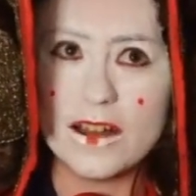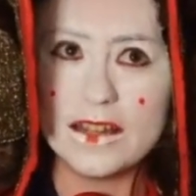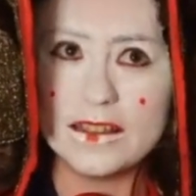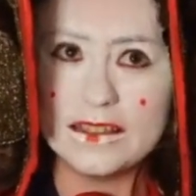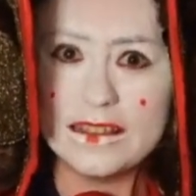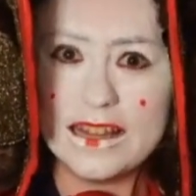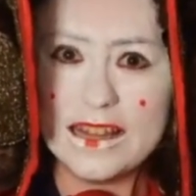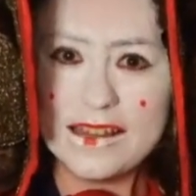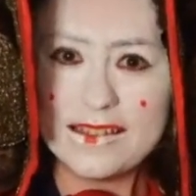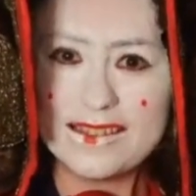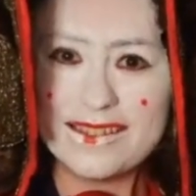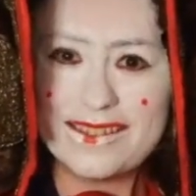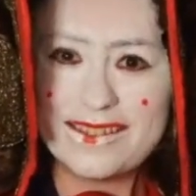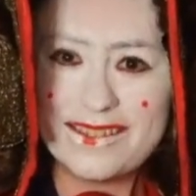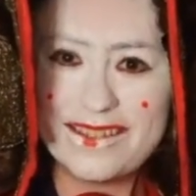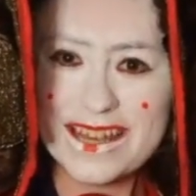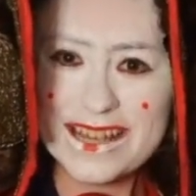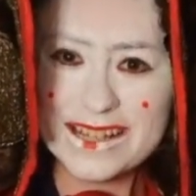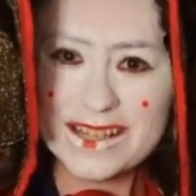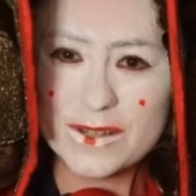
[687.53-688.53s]
unlike
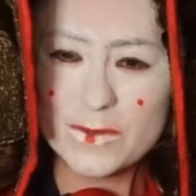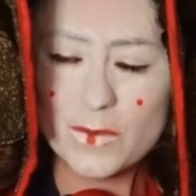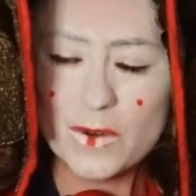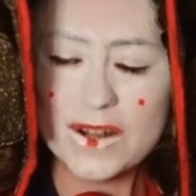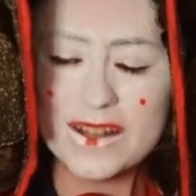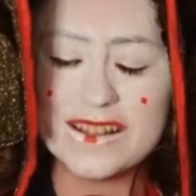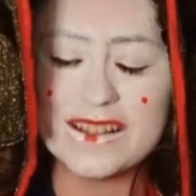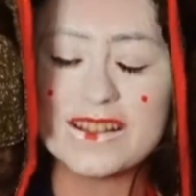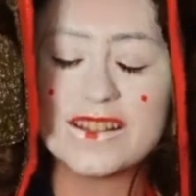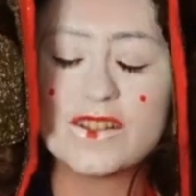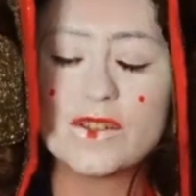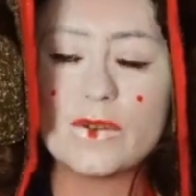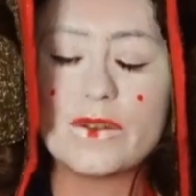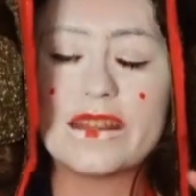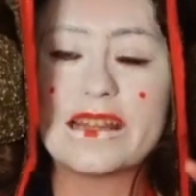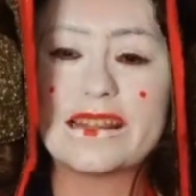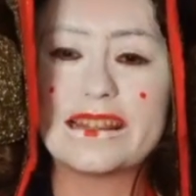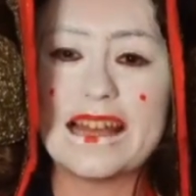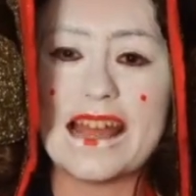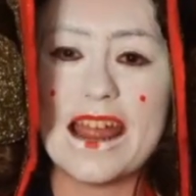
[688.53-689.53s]
this one, so
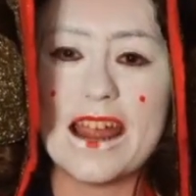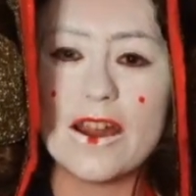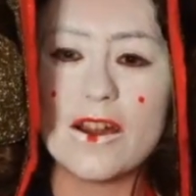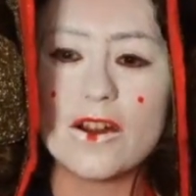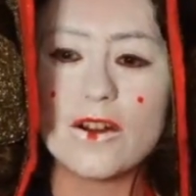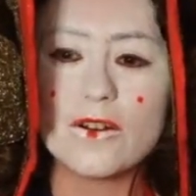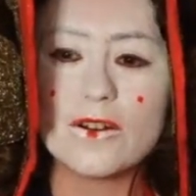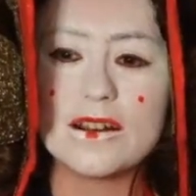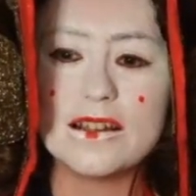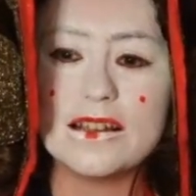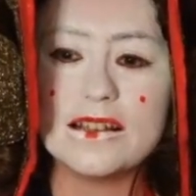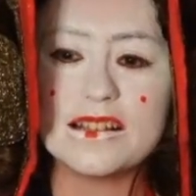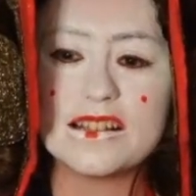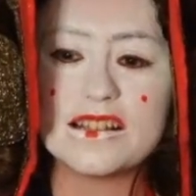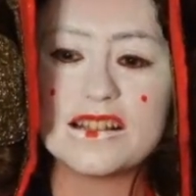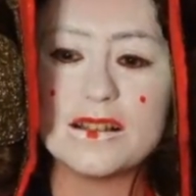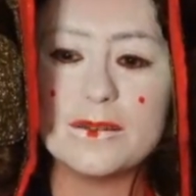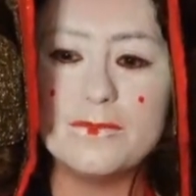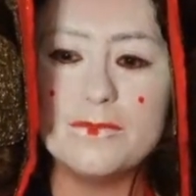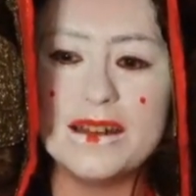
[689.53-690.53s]
that the hair is
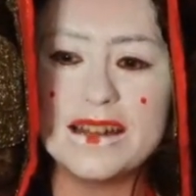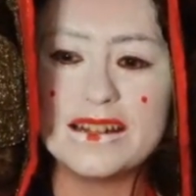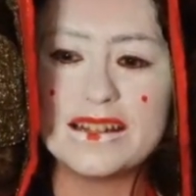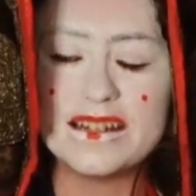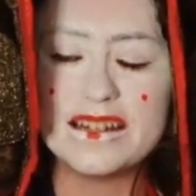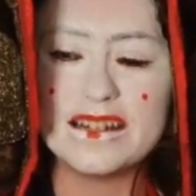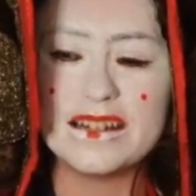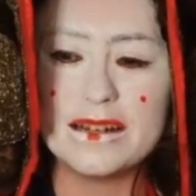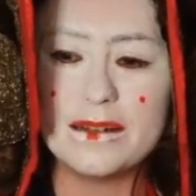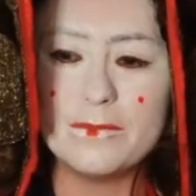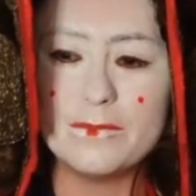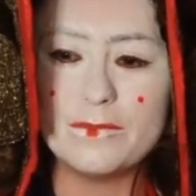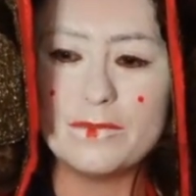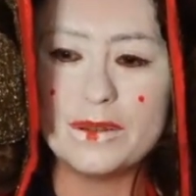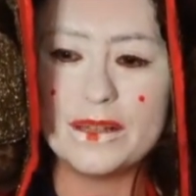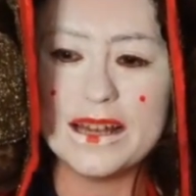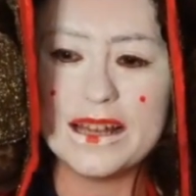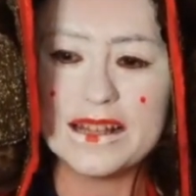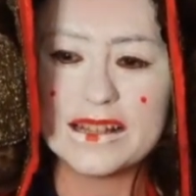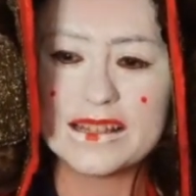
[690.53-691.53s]
cemented in
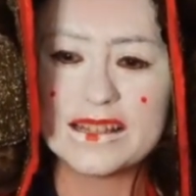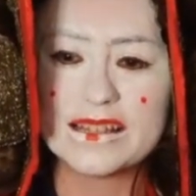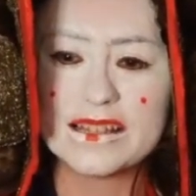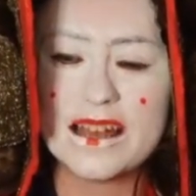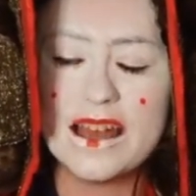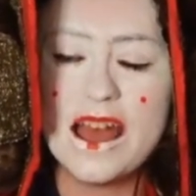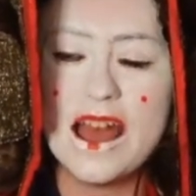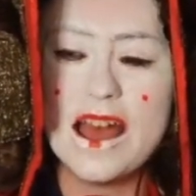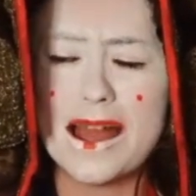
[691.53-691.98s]
place.